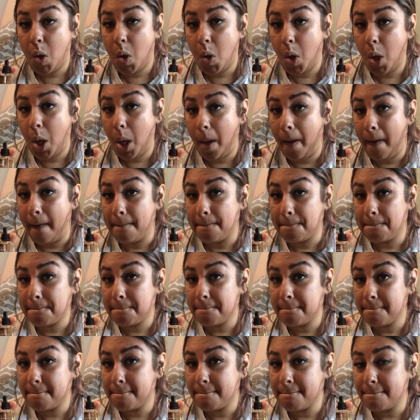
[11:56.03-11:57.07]

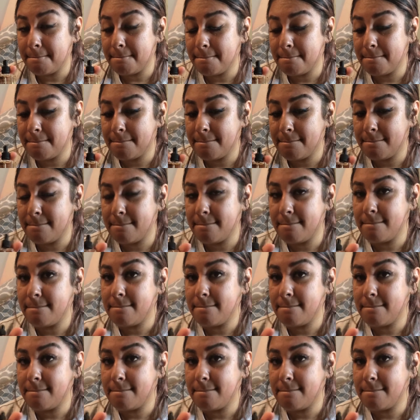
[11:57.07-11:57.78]
Nothing is said.